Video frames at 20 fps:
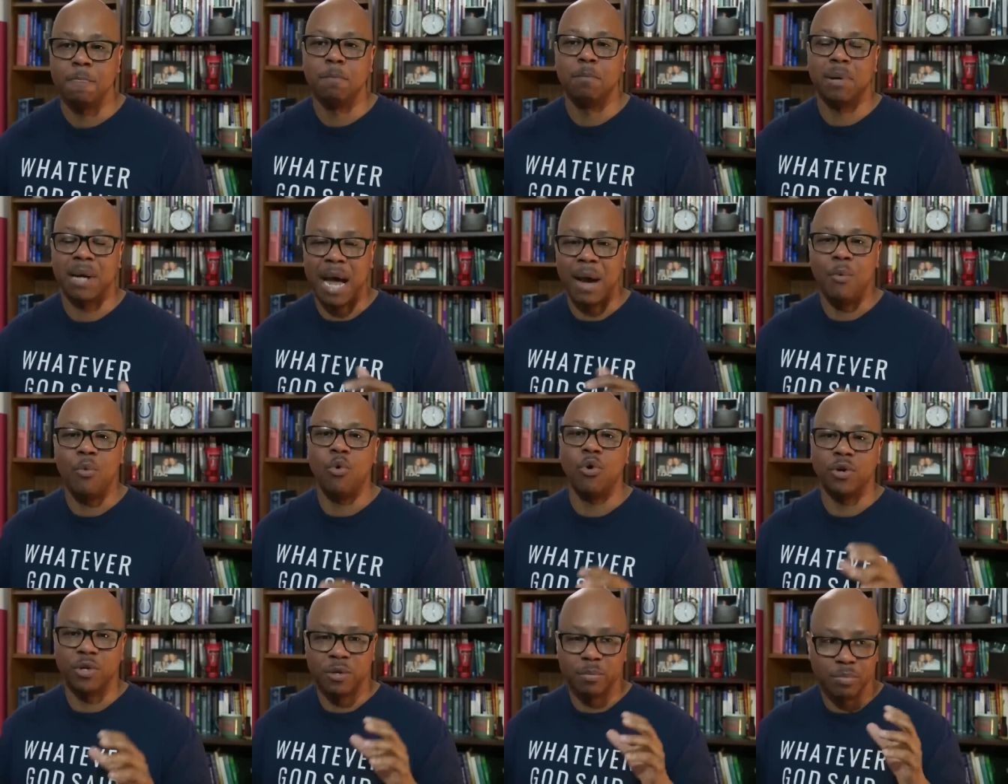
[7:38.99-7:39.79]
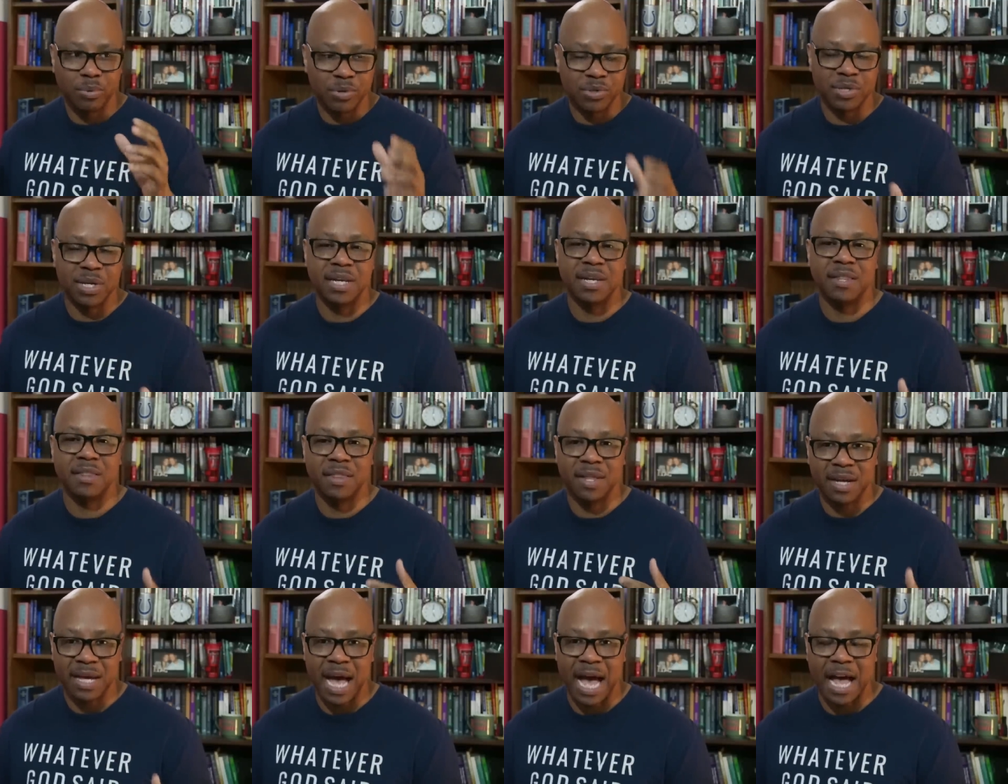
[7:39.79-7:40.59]
But I want to present
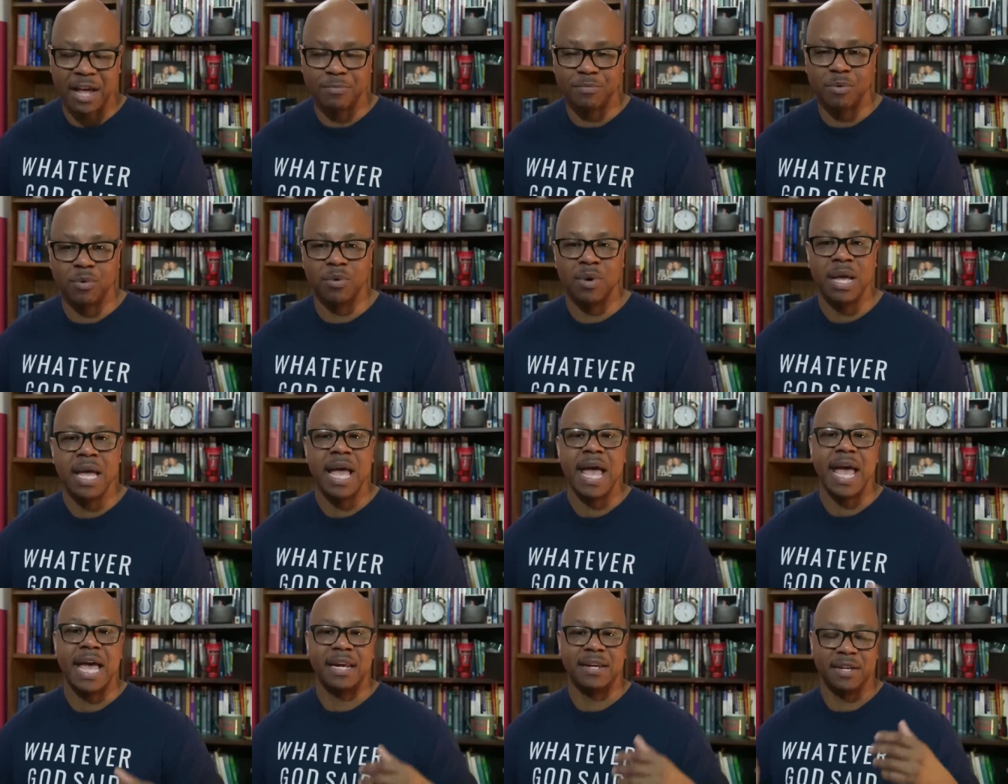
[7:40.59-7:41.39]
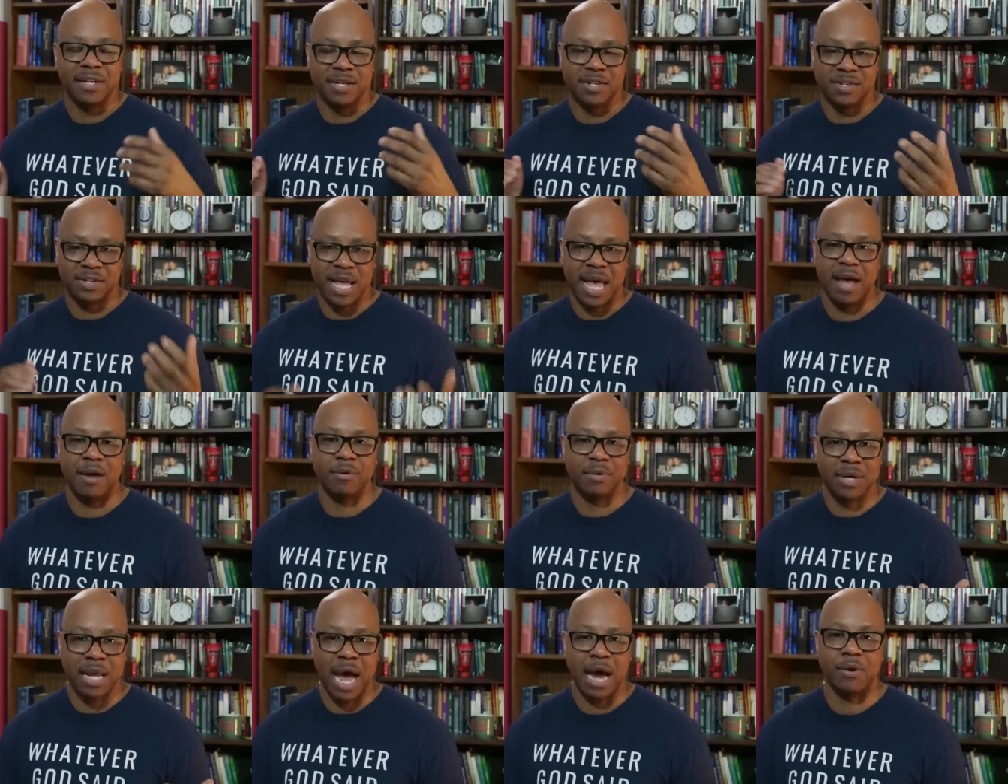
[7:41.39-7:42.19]
the gospel and teach
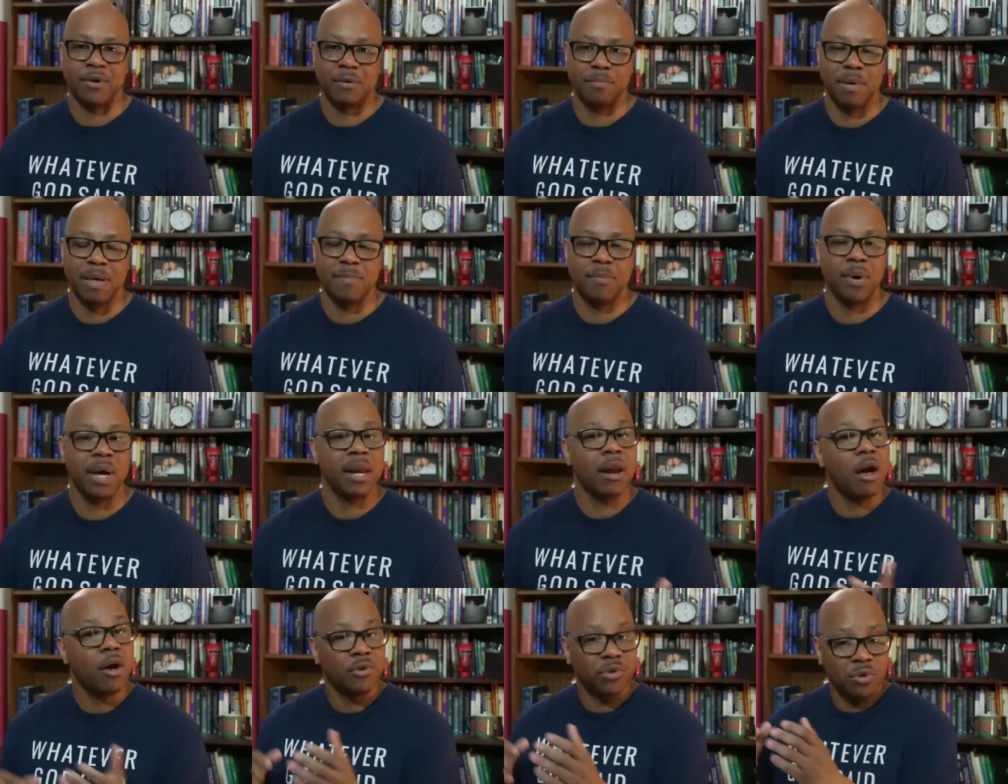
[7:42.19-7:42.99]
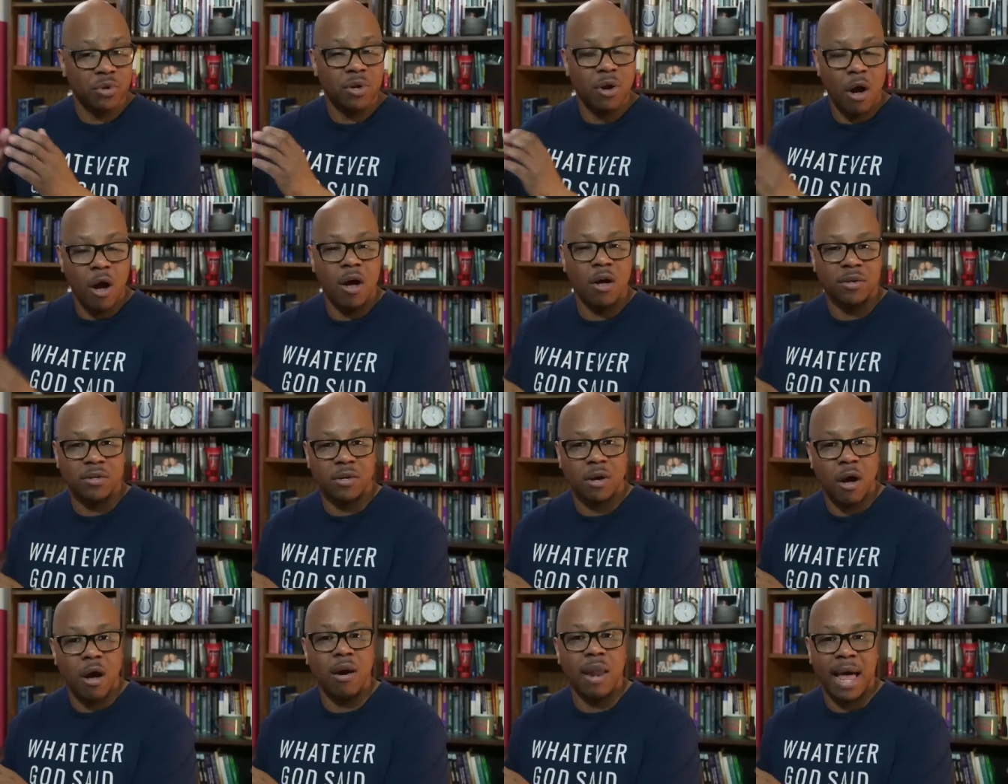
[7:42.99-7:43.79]
sound doctrine to people and also to call,
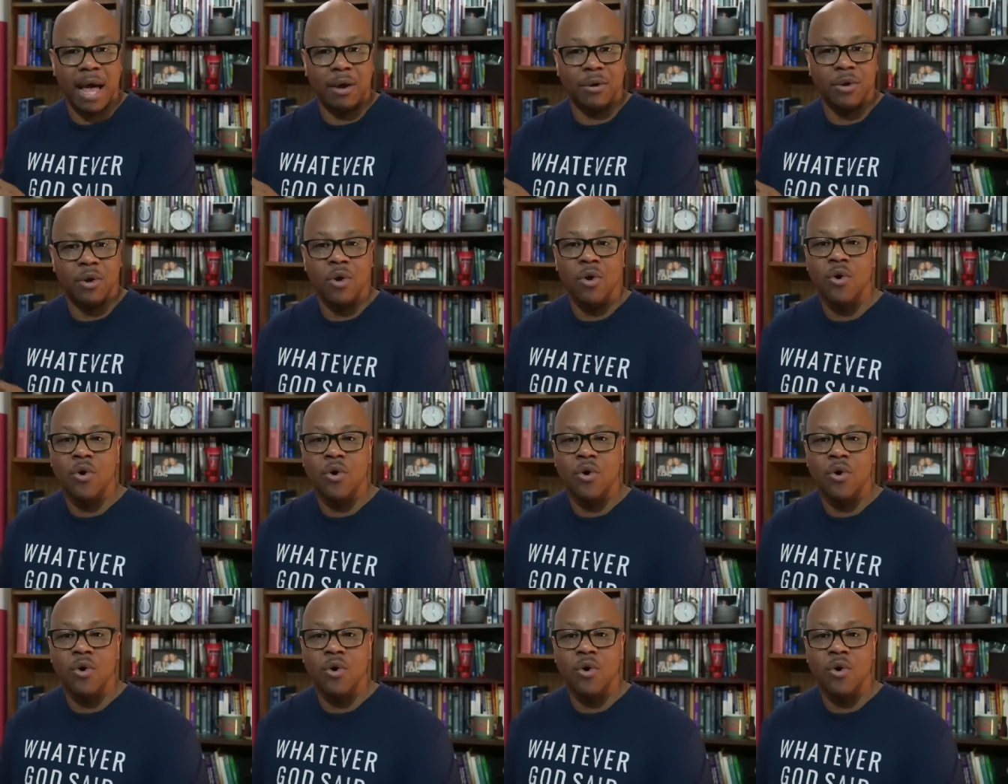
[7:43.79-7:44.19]
call out